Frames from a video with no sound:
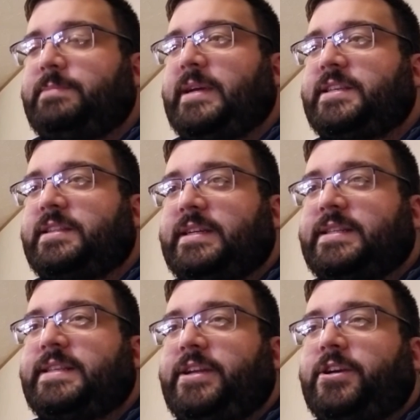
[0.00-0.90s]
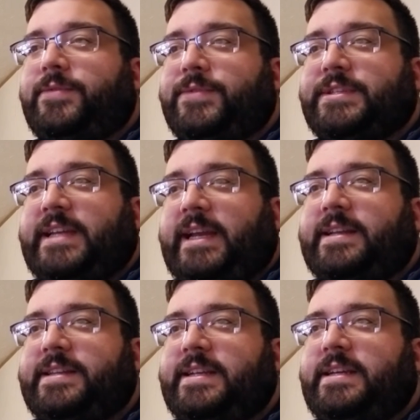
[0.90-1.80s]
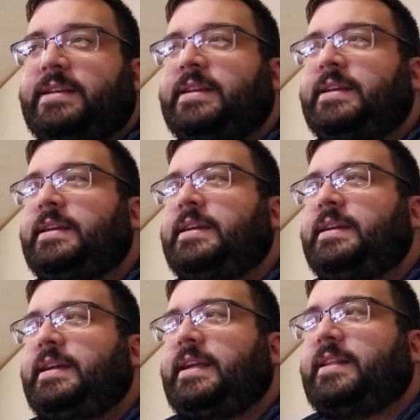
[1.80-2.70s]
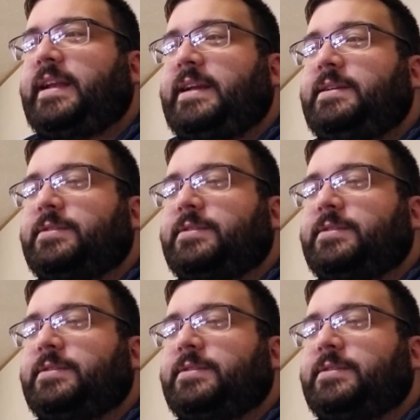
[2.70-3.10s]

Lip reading: basically the send off was SANiTY, and then